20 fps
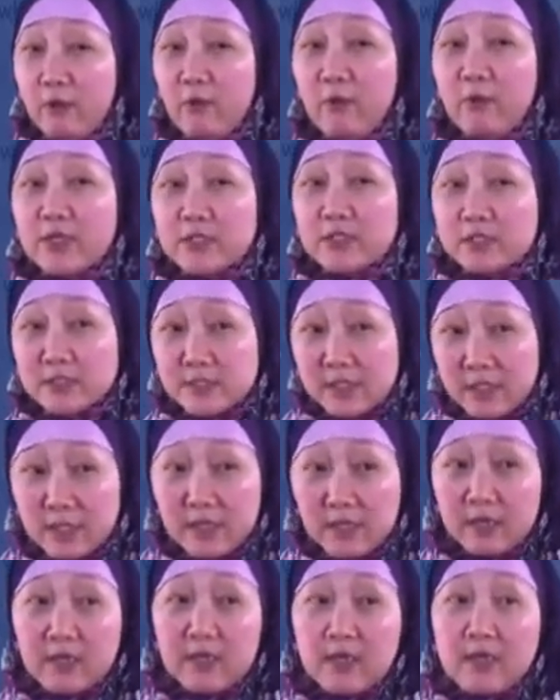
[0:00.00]
No, it's
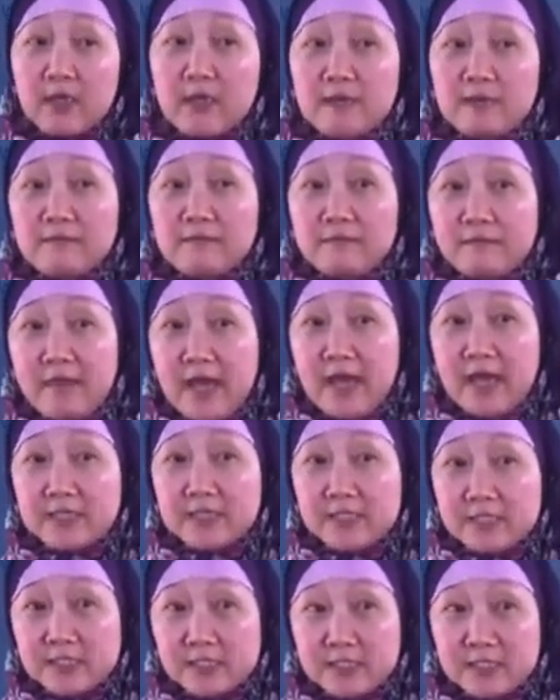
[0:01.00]
not.
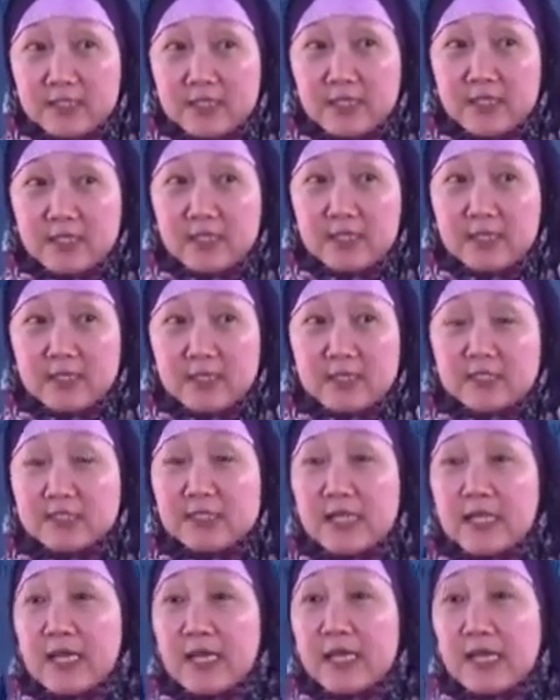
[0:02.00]
Fasting is
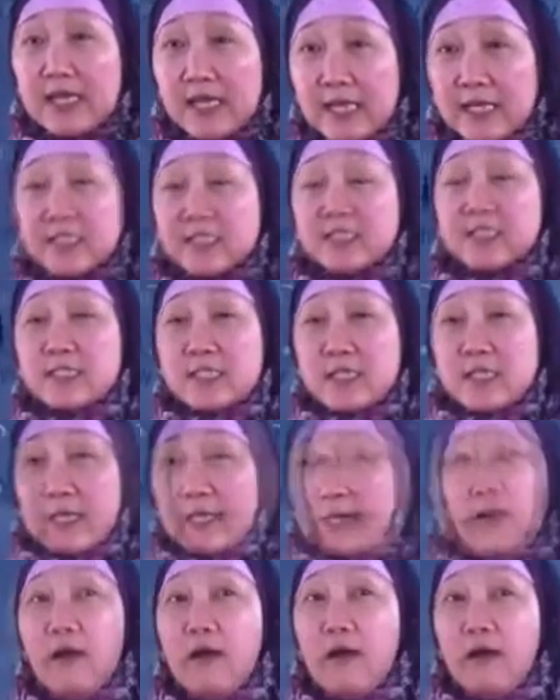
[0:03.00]
like
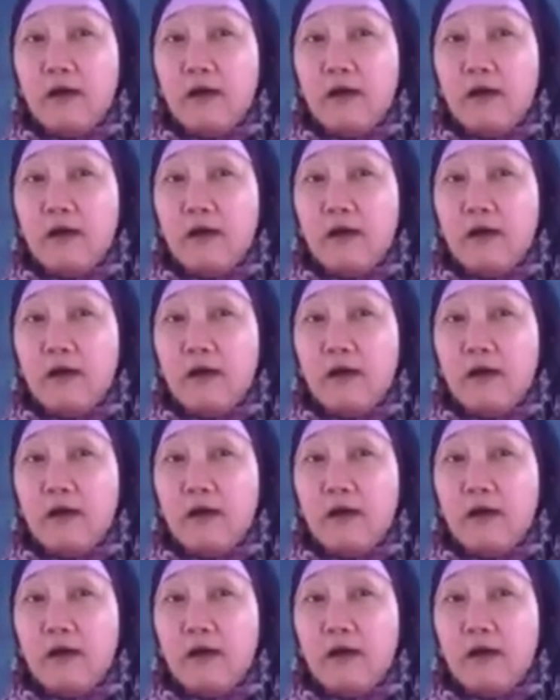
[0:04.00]
cleansing.